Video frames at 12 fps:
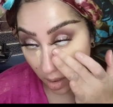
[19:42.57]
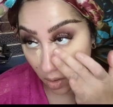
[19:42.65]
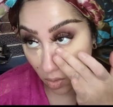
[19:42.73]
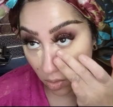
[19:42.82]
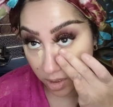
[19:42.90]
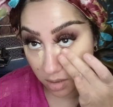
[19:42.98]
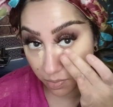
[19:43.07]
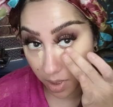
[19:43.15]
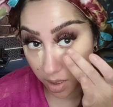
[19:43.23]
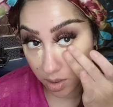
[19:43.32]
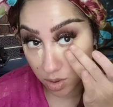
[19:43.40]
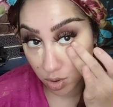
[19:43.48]
or a
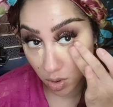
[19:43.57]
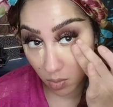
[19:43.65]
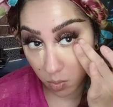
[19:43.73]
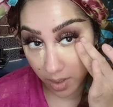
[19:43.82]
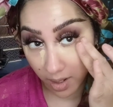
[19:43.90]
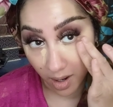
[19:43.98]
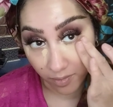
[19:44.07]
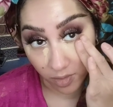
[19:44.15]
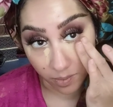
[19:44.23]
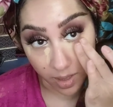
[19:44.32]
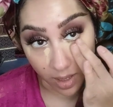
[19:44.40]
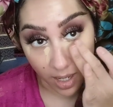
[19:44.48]
sponge or whatever,
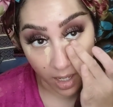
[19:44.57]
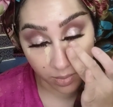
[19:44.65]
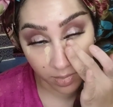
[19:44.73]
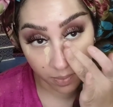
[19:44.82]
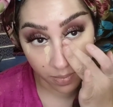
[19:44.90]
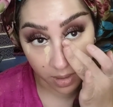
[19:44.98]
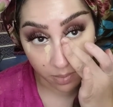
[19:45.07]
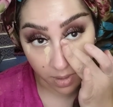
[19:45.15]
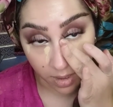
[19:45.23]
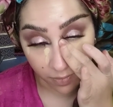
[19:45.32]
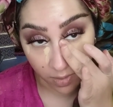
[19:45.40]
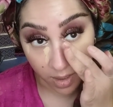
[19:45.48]
but I'm a big
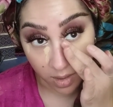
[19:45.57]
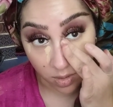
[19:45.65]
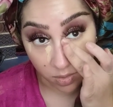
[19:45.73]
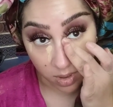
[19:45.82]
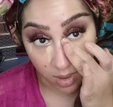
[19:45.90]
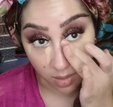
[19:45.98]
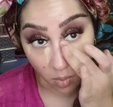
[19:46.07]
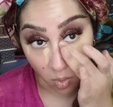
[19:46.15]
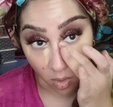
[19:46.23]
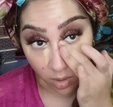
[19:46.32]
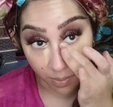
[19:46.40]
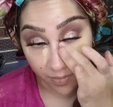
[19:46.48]
believer in using the
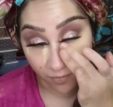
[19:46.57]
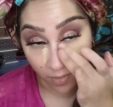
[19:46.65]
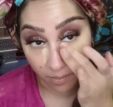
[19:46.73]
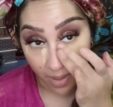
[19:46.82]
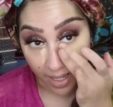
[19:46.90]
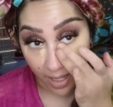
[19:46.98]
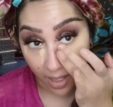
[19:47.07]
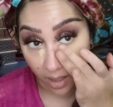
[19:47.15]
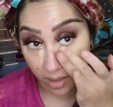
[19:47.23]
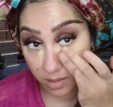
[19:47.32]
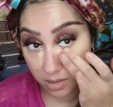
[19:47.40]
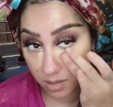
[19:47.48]
warmth from my
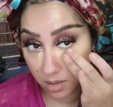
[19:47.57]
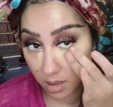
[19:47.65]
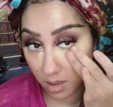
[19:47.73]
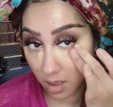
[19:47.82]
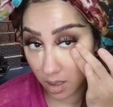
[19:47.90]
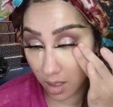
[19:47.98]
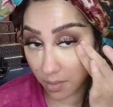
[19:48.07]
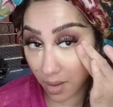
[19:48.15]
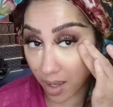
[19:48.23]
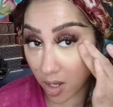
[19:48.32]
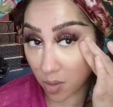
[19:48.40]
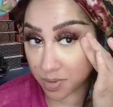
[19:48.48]
hands.
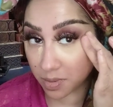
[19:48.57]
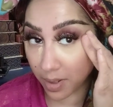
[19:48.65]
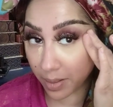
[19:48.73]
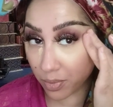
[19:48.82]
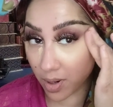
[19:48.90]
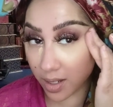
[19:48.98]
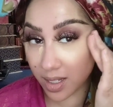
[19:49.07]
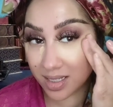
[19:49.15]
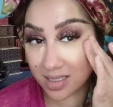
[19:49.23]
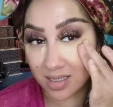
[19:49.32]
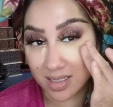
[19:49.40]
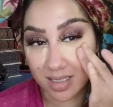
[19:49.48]
It helps my products
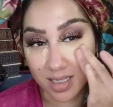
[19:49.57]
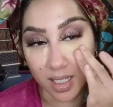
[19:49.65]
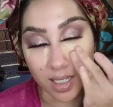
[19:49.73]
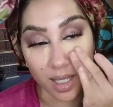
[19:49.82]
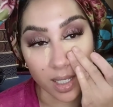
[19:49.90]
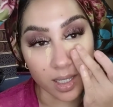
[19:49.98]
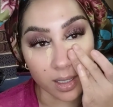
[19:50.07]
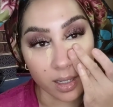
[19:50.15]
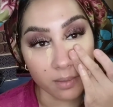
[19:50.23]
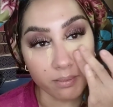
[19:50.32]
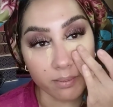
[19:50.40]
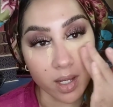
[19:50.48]
to sink in
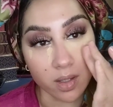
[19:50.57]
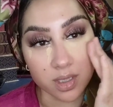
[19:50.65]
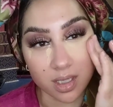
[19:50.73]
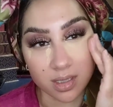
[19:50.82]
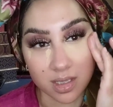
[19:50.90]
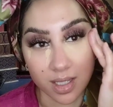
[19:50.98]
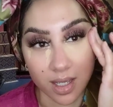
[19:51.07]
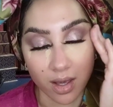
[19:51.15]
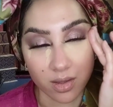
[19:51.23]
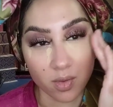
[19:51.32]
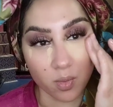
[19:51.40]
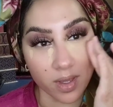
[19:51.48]
and melt
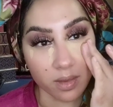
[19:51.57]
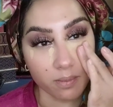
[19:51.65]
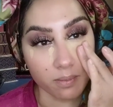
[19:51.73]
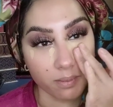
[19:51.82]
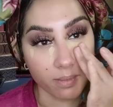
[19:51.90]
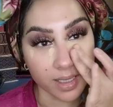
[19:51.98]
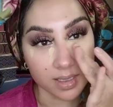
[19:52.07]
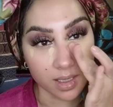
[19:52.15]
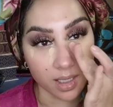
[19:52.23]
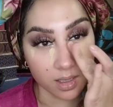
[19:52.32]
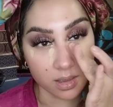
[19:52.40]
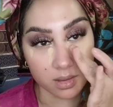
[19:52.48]
together with my
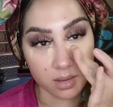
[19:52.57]
skin.